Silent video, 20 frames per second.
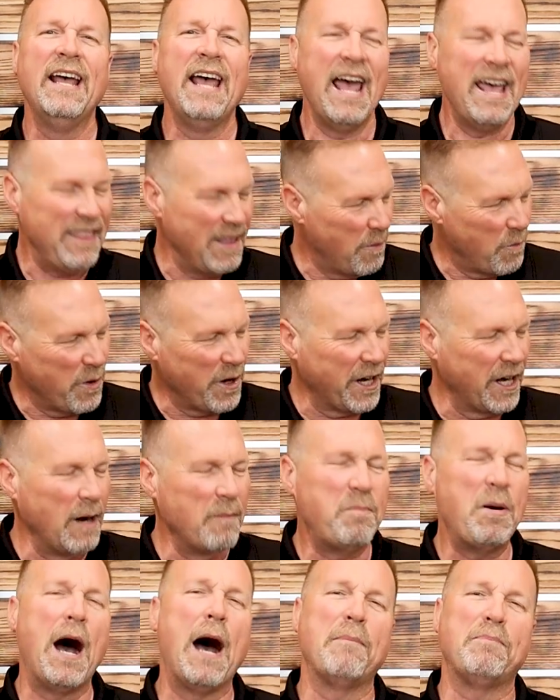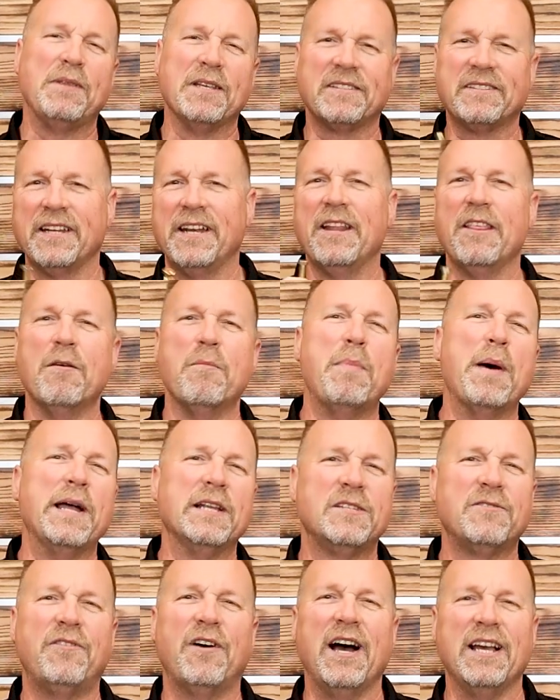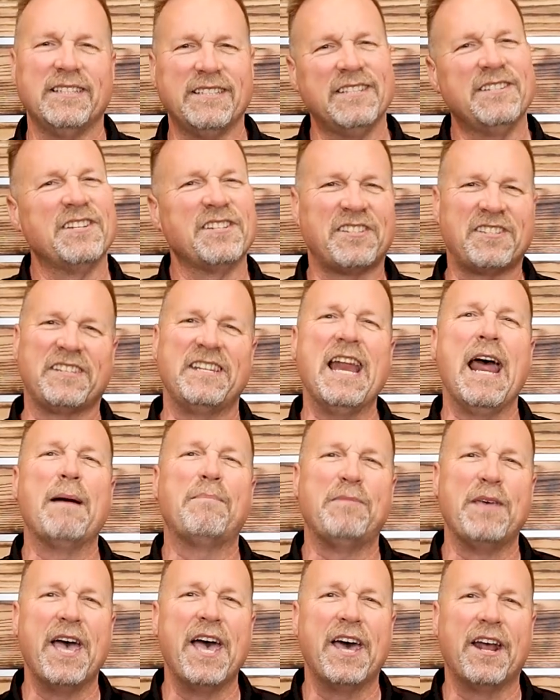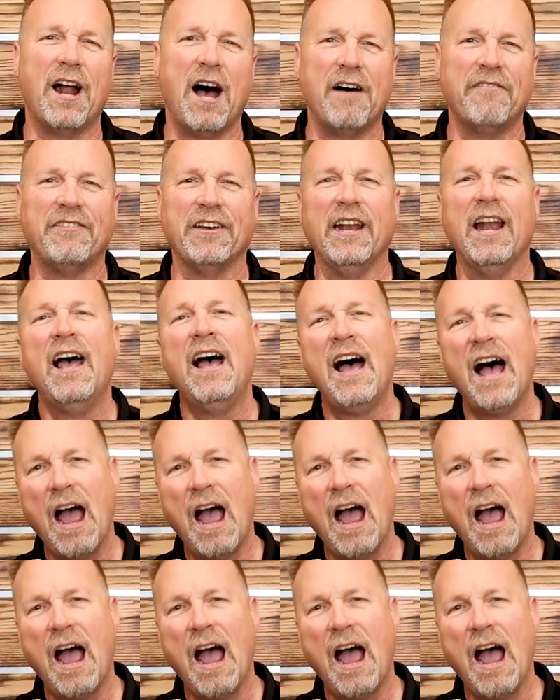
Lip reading: And then we're going to pop this into the bench vise and just snap the head off it.